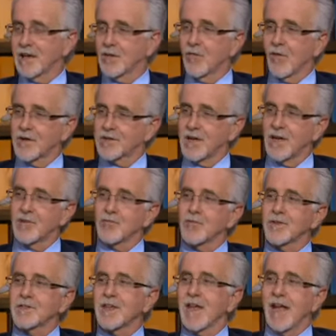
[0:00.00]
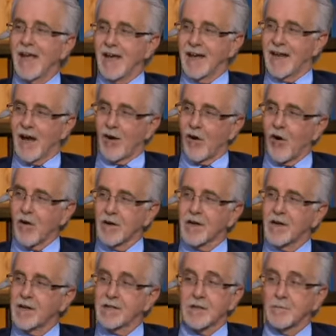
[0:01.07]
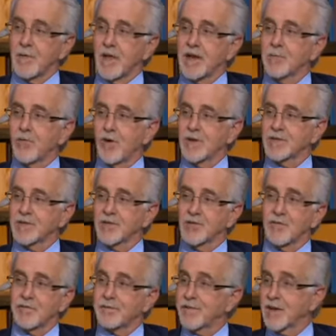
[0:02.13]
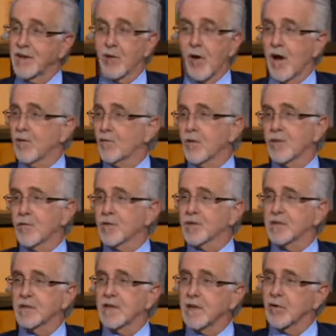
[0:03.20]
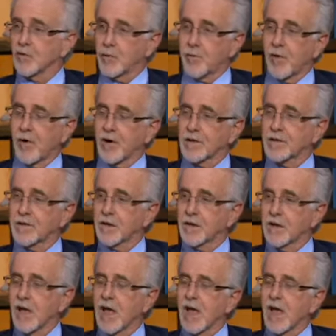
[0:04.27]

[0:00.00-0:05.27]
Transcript: in Los Angeles and how hard it is in many places to figure out whether it's legal to park there.